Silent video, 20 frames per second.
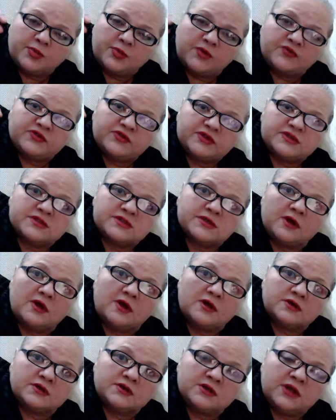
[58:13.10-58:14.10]
the
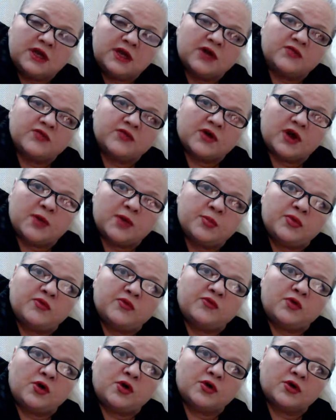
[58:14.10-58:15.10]
salt in half a cup
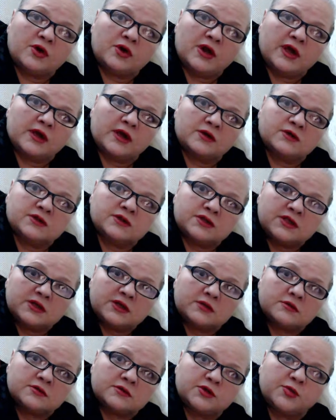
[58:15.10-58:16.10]
of water, like
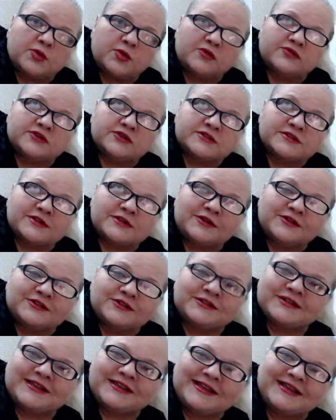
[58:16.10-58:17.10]
tip of the
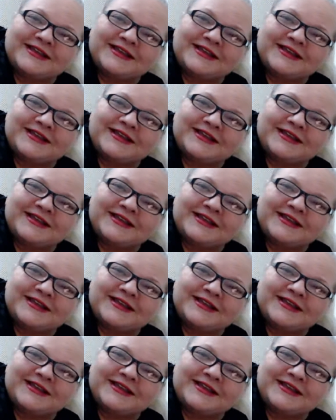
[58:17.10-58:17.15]
salt,